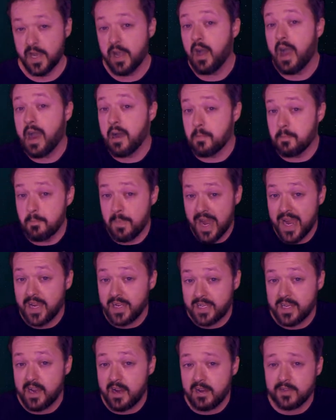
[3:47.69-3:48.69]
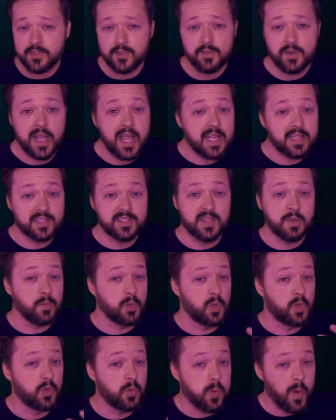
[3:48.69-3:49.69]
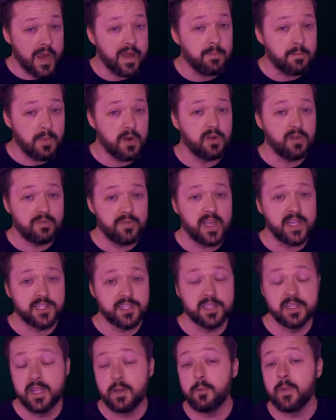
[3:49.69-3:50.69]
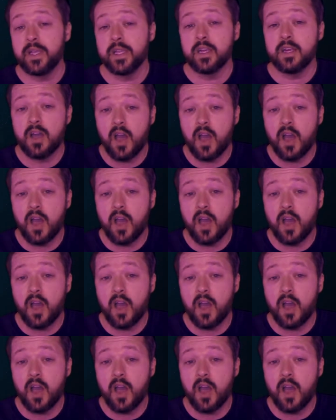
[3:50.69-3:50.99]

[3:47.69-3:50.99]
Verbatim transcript: Now, our main character has some great motivation that we can